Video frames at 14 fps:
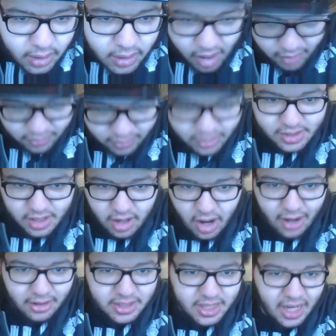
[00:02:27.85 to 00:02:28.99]
arid,
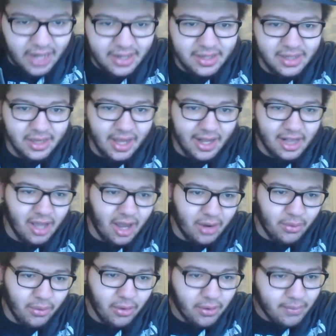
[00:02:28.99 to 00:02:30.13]
airtight, like
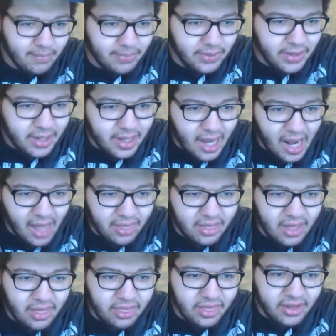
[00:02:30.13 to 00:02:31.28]
clockwork. And
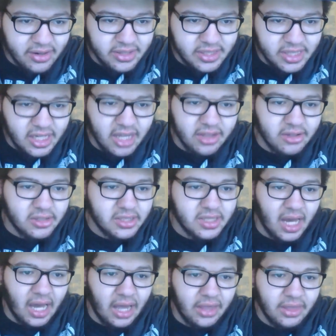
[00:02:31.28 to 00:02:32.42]
then there's the other
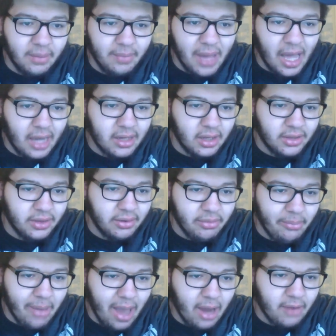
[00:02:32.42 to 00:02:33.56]
side, the back on the, the
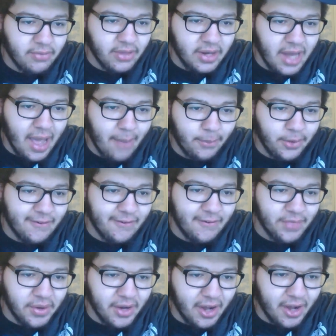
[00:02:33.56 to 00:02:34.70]
back of the napkin
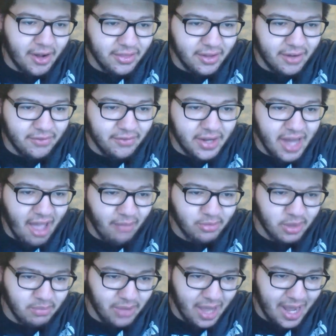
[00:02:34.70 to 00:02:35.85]
of the on, of the
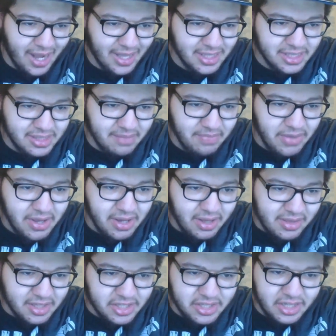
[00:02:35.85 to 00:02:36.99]
napkin plans,
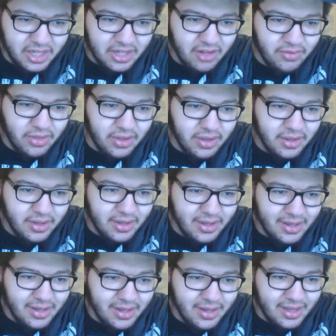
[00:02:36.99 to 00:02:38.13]
the seat of
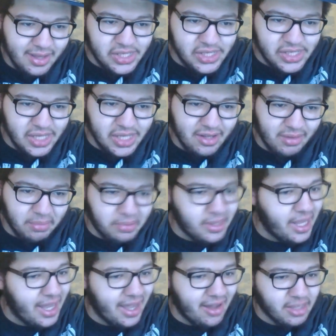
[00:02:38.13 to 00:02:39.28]
the seat of the
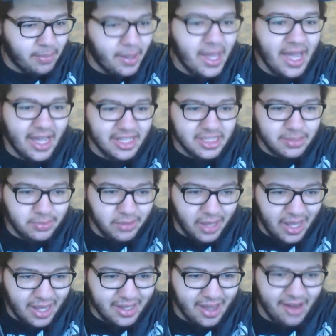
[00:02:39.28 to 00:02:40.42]
plant of the pants
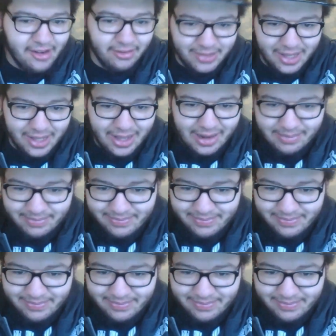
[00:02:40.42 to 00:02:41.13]
plant kind of plan.